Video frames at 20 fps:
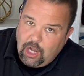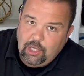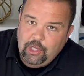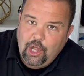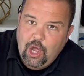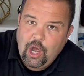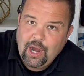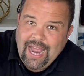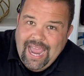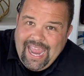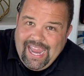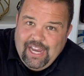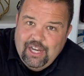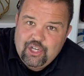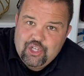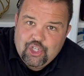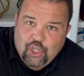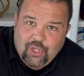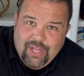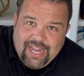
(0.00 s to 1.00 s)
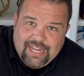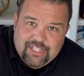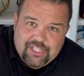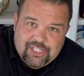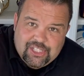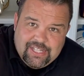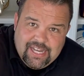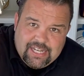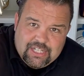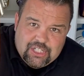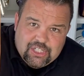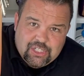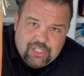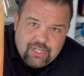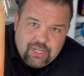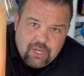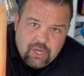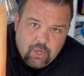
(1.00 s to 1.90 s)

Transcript: along Angel and Stitch,